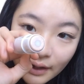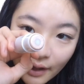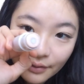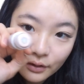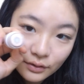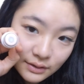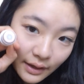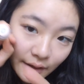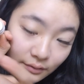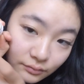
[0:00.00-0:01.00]
Again, there's
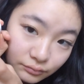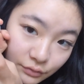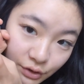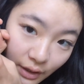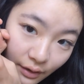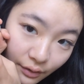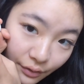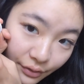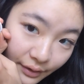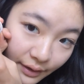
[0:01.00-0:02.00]
that
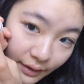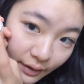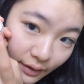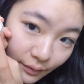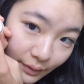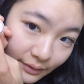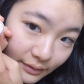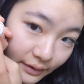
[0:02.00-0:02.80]
gel thing right